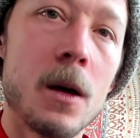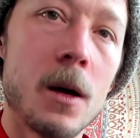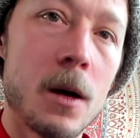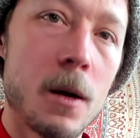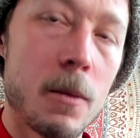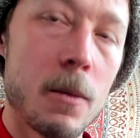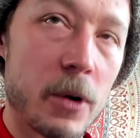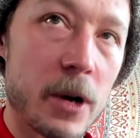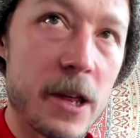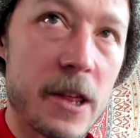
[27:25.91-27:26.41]

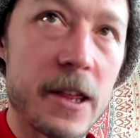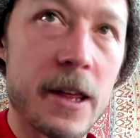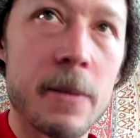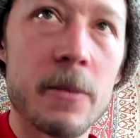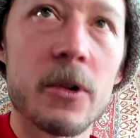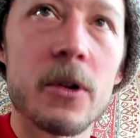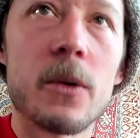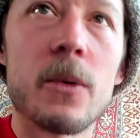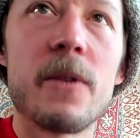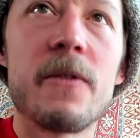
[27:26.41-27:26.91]
Pretty
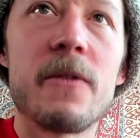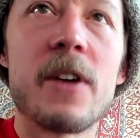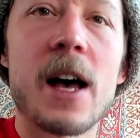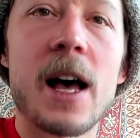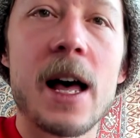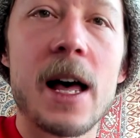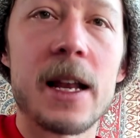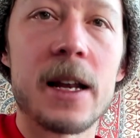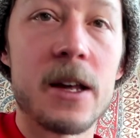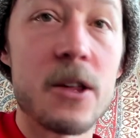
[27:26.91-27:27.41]
similar, we've
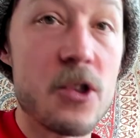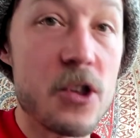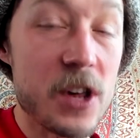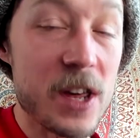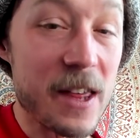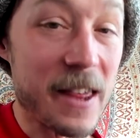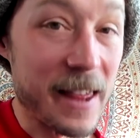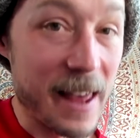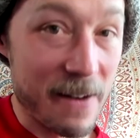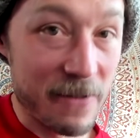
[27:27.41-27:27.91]
got a
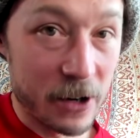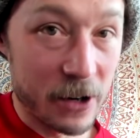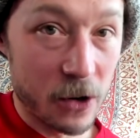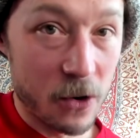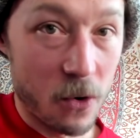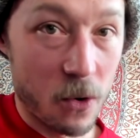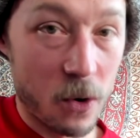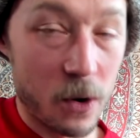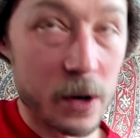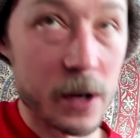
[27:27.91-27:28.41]
G7
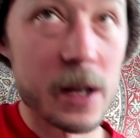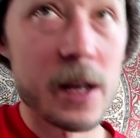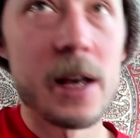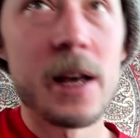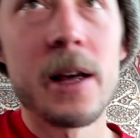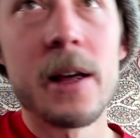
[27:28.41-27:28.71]
chord,